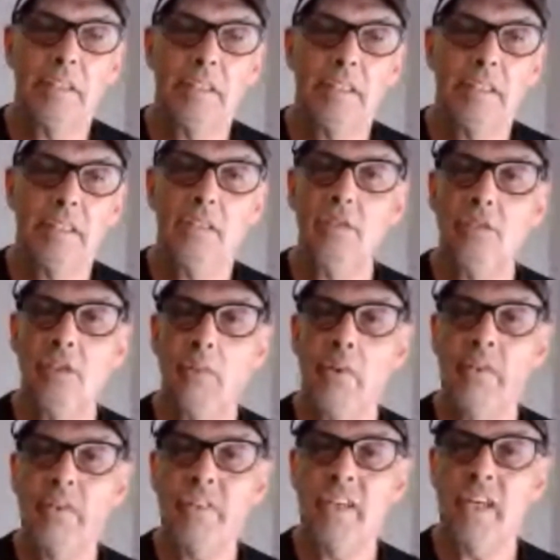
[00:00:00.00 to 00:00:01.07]
YouTube
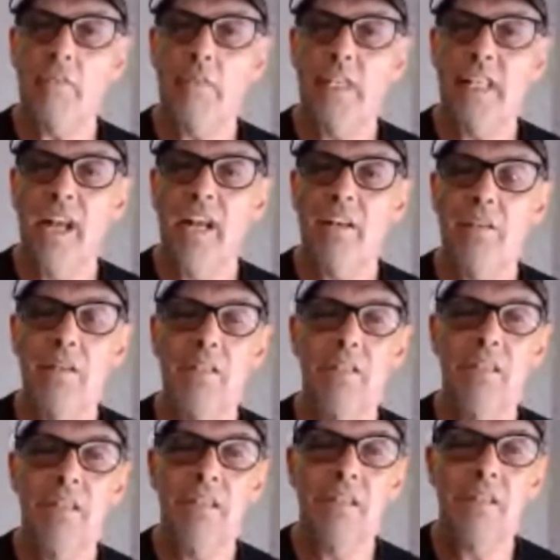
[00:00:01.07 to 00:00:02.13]
haven't taken me down
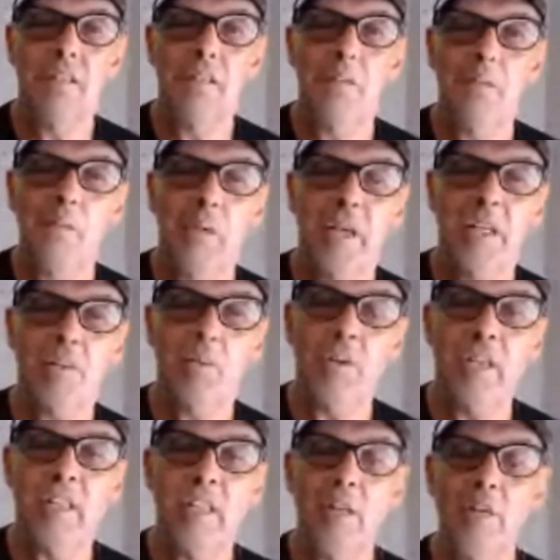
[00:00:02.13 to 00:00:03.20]
because what you're
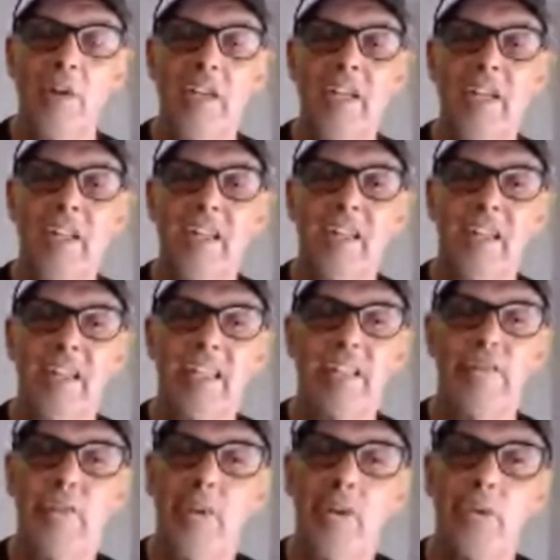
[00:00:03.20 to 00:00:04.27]
doing is false.